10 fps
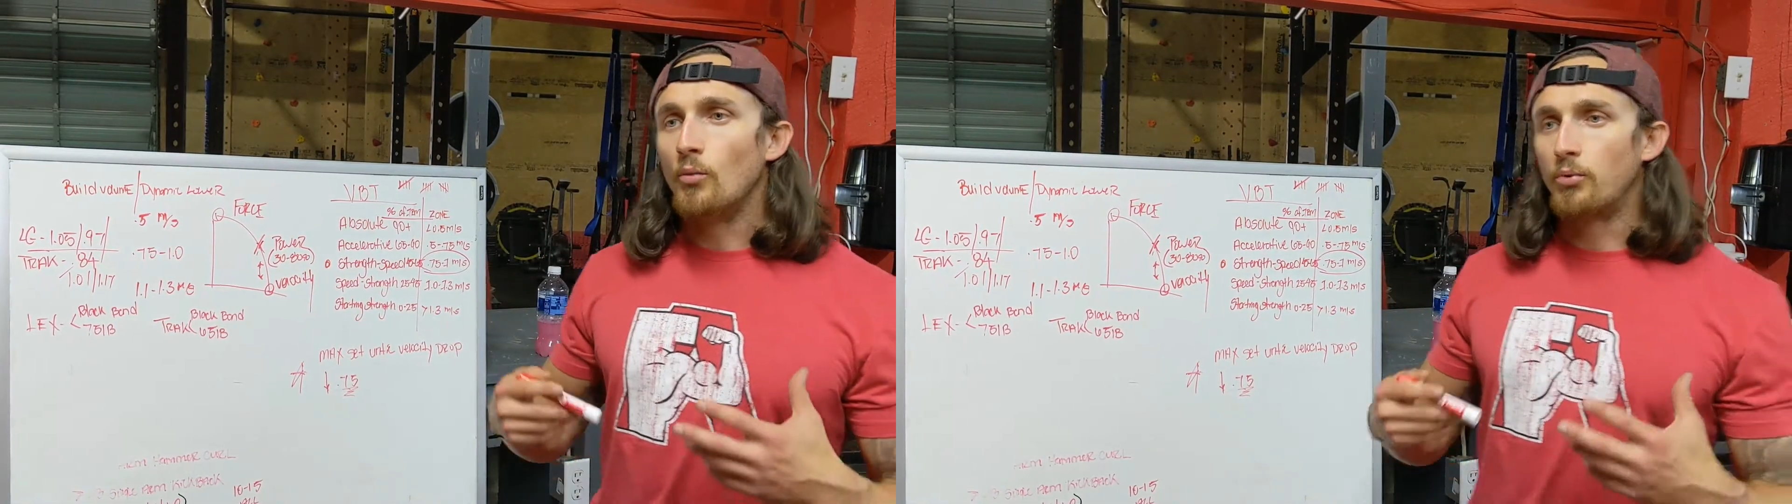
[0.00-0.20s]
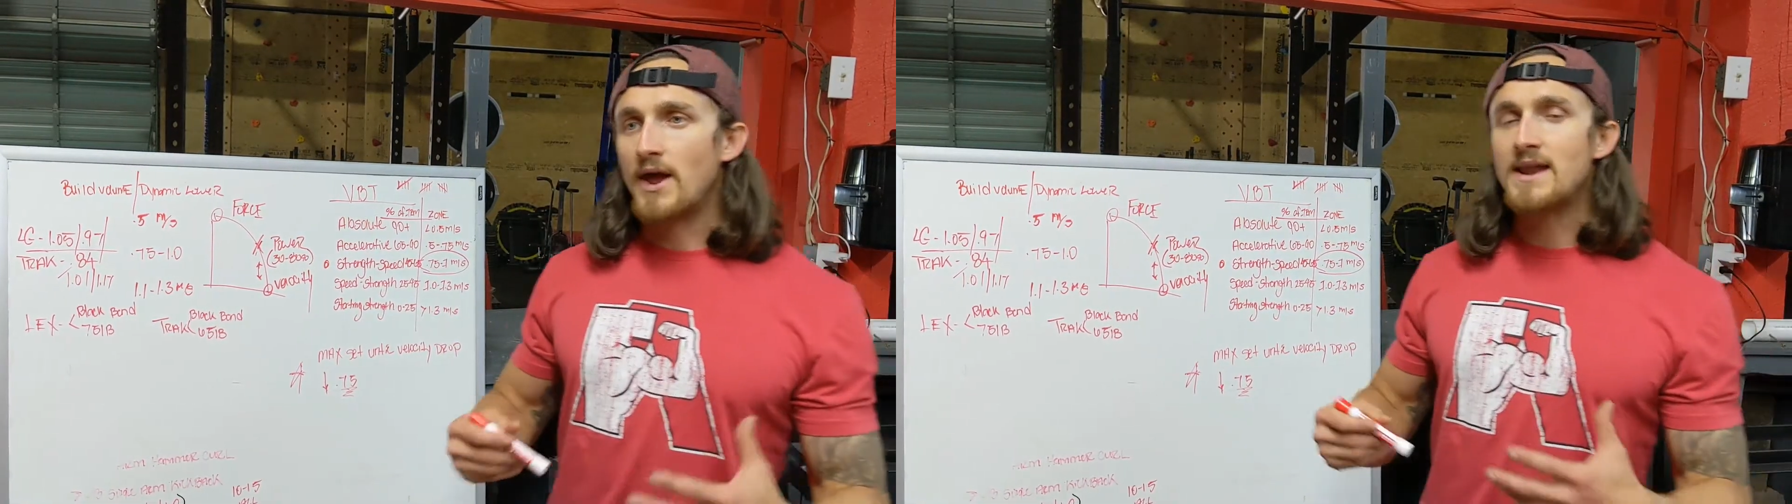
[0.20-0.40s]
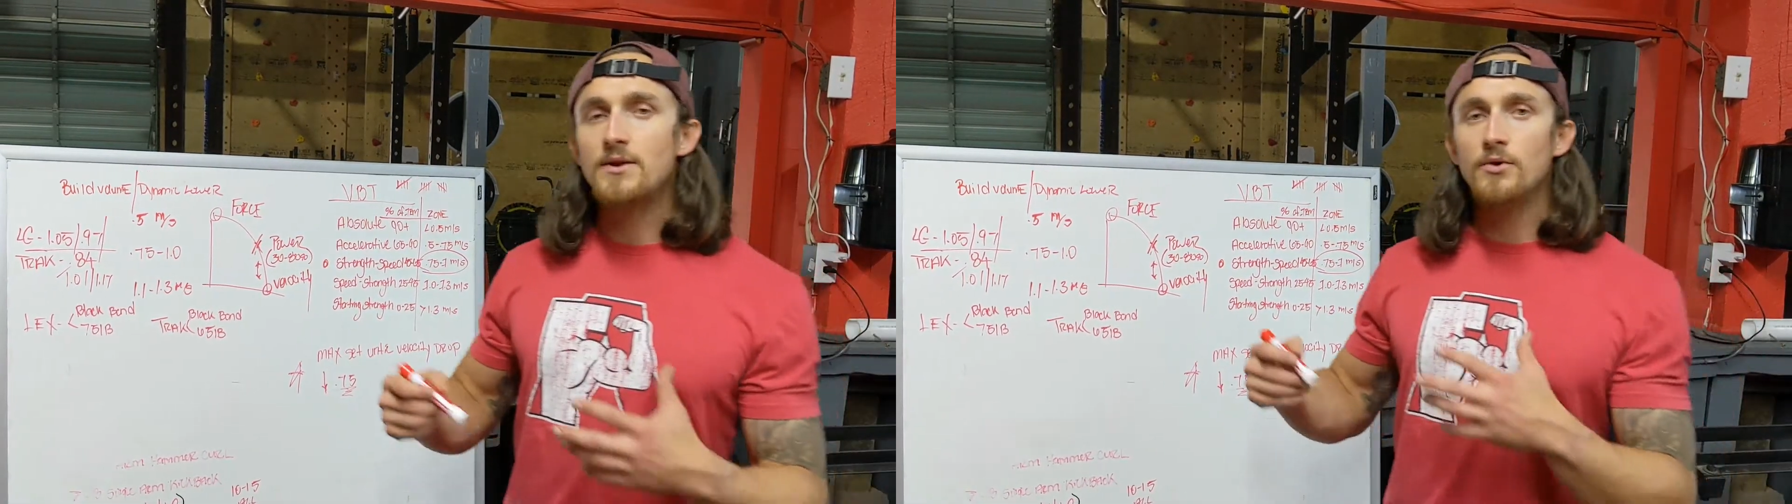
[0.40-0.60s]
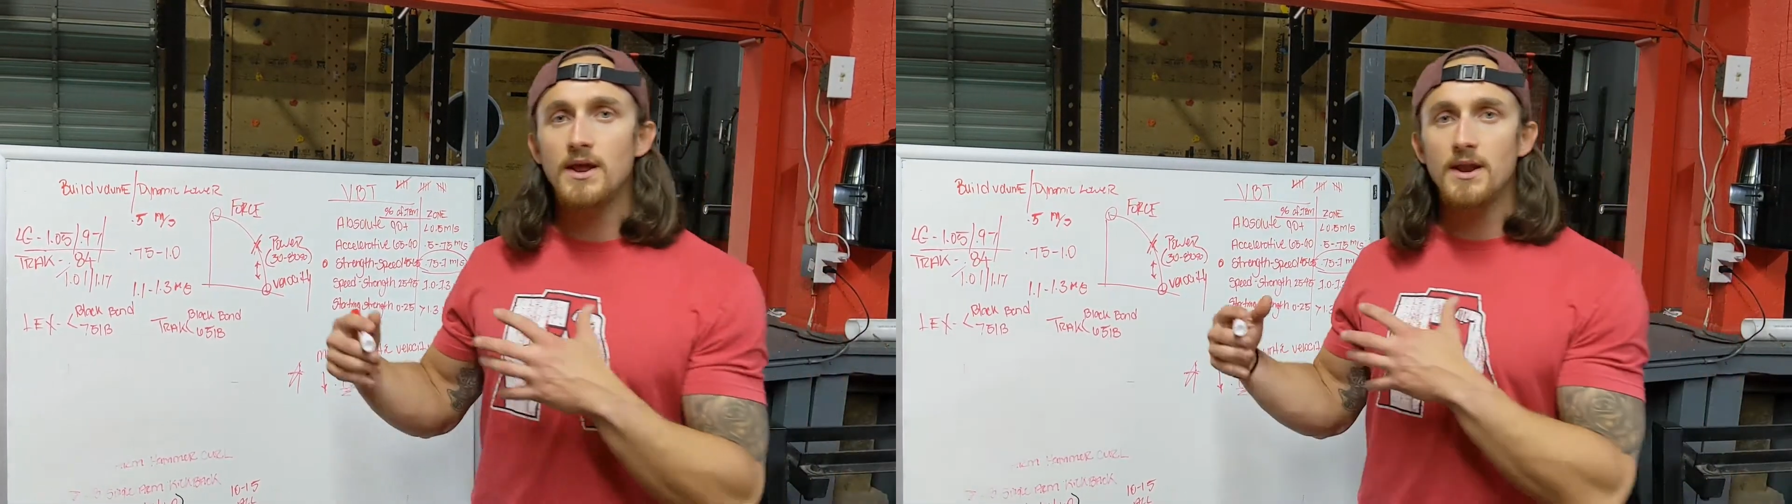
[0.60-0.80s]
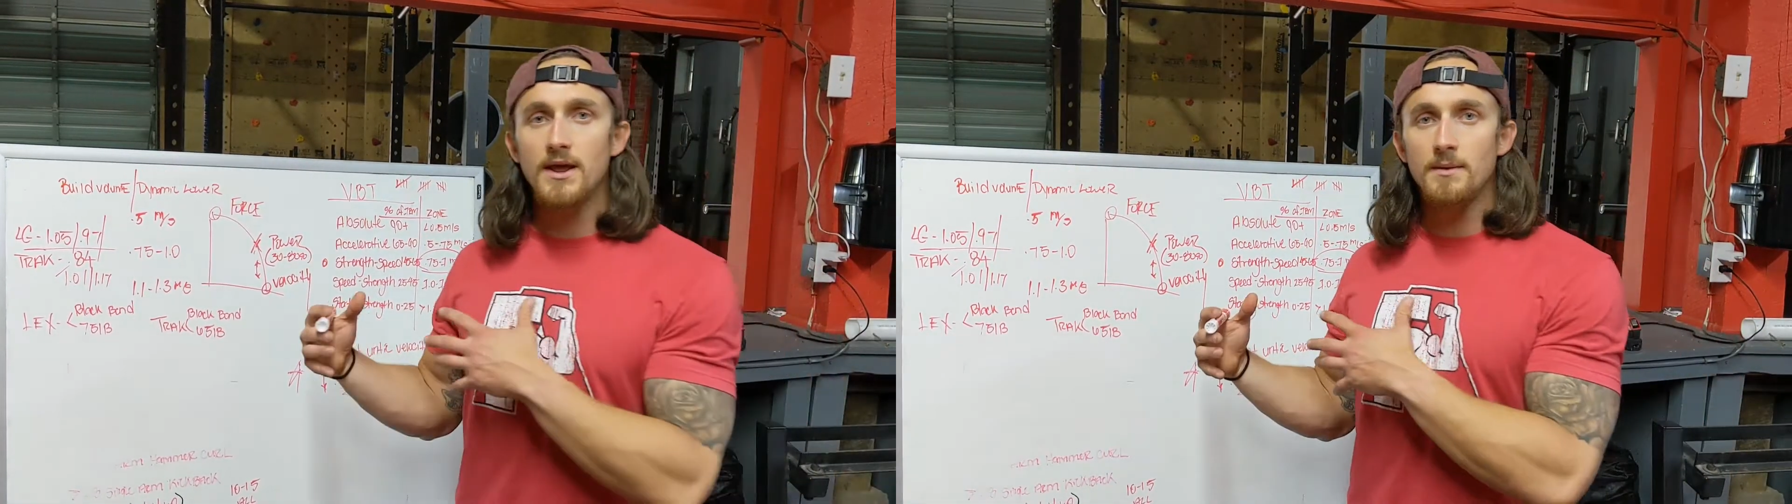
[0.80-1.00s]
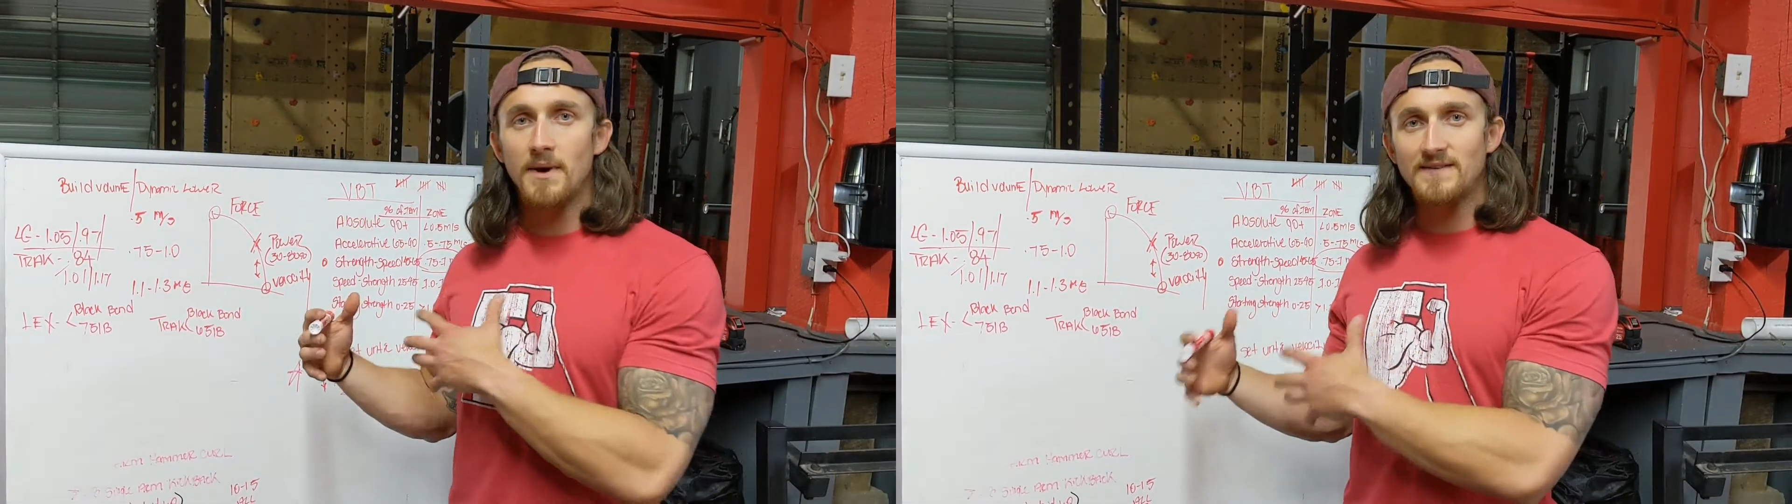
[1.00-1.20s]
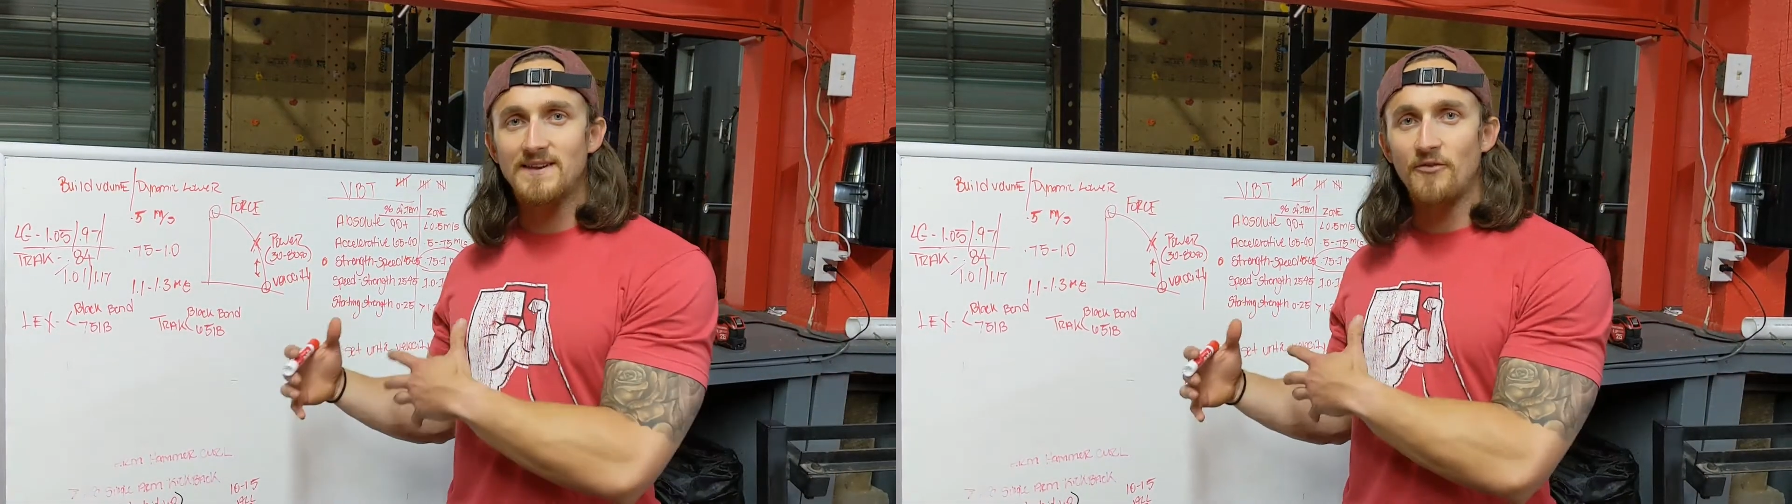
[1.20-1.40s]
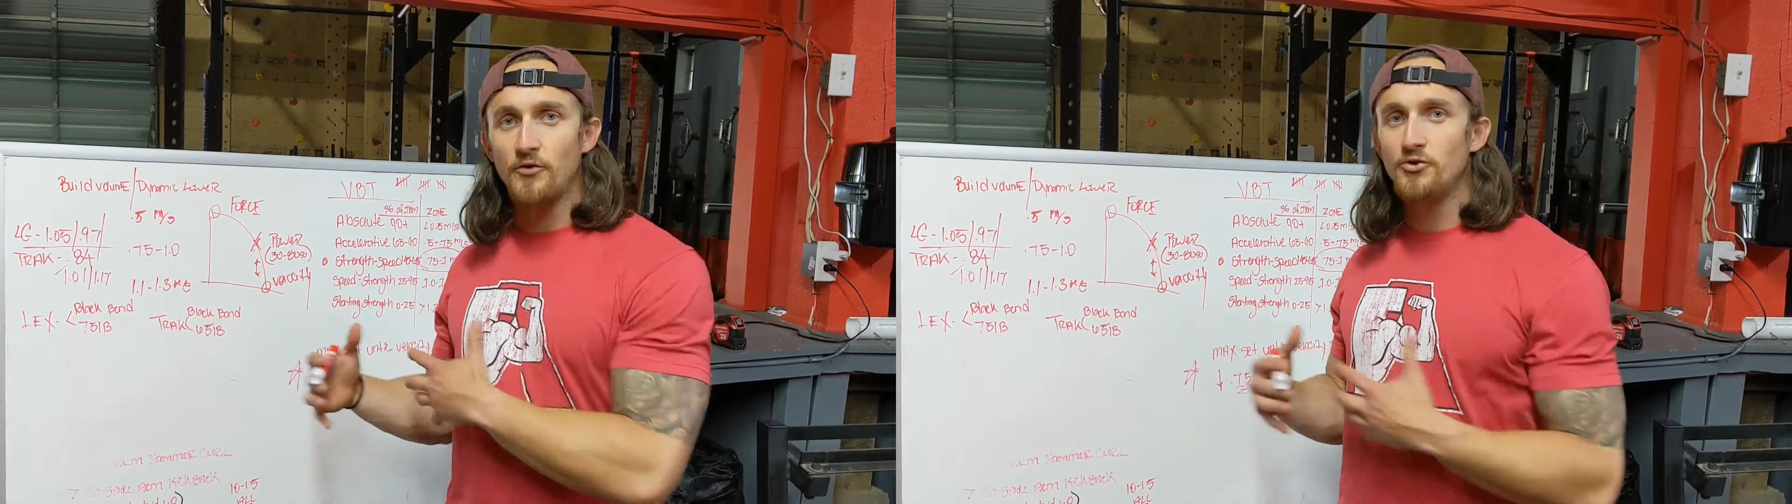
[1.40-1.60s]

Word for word: Brandon and, and myself